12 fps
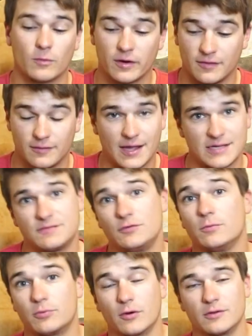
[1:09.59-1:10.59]
of the last few
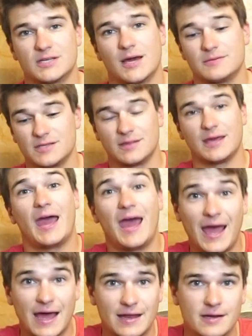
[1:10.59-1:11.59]
prototypes that they
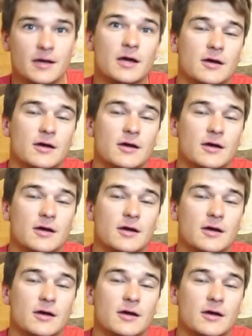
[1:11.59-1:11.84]
had